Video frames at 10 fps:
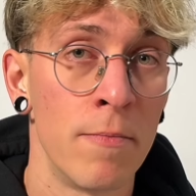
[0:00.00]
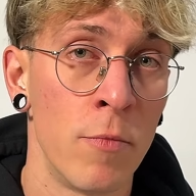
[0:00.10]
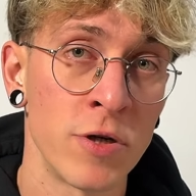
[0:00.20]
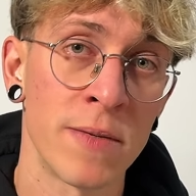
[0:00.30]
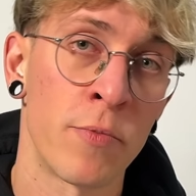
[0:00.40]

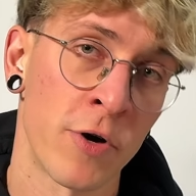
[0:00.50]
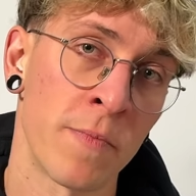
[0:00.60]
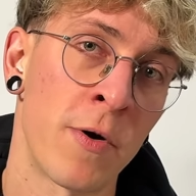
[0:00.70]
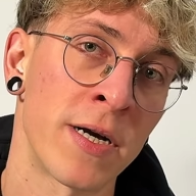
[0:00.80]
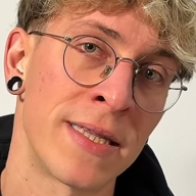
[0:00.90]
Most important
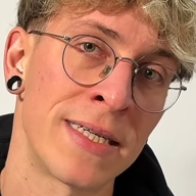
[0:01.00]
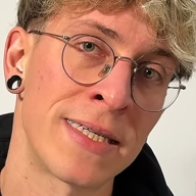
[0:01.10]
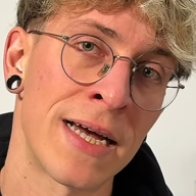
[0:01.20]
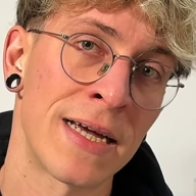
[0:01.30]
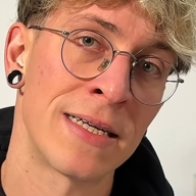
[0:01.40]
part in this
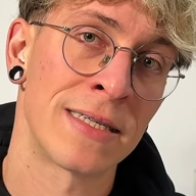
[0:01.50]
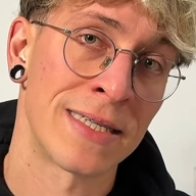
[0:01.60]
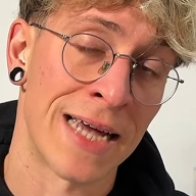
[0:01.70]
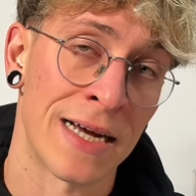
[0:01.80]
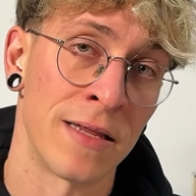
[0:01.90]
deck is the
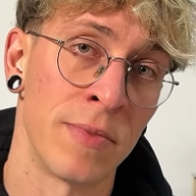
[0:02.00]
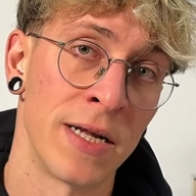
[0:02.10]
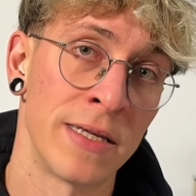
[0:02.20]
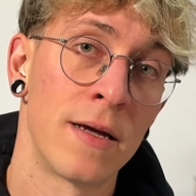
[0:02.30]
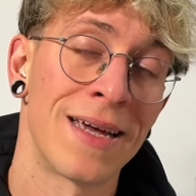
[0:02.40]
second
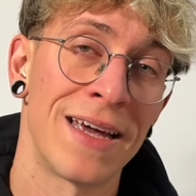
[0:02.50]
ability,